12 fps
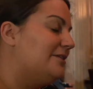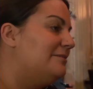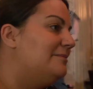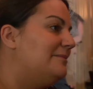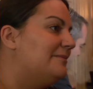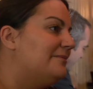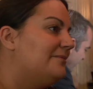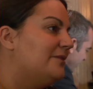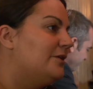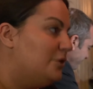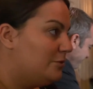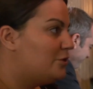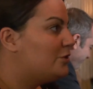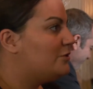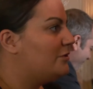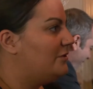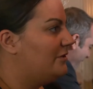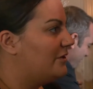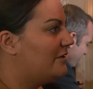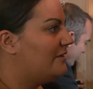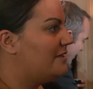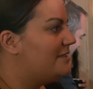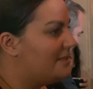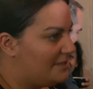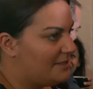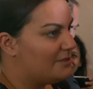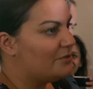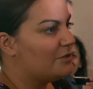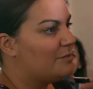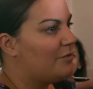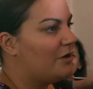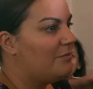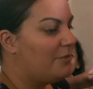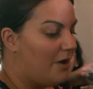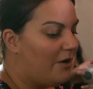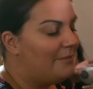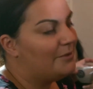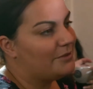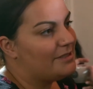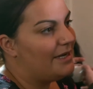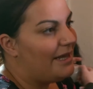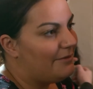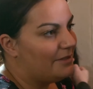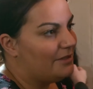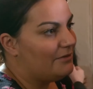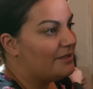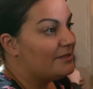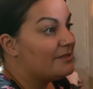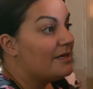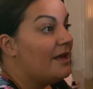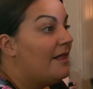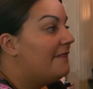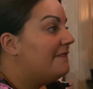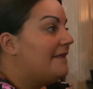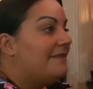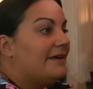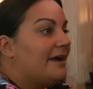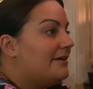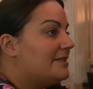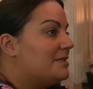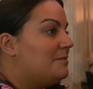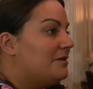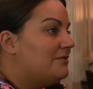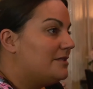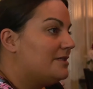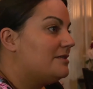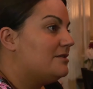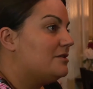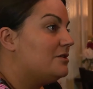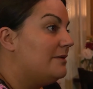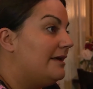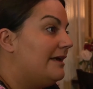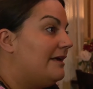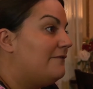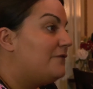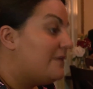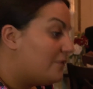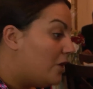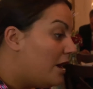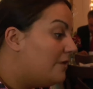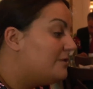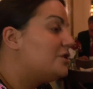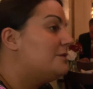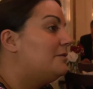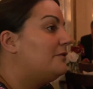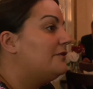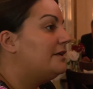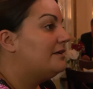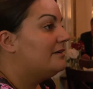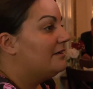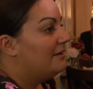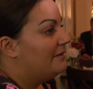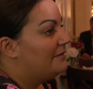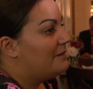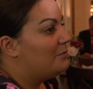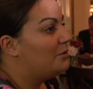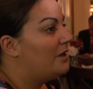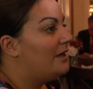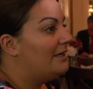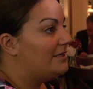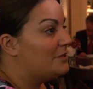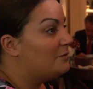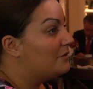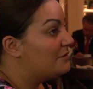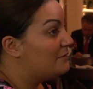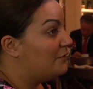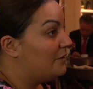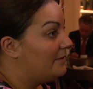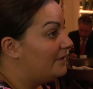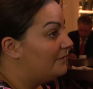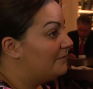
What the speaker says: them, you should not look at this is not appropriate, I'm not allowing you this, then they're going to be resistant to it. If they've got ownership of it, they're more likely to want to follow it.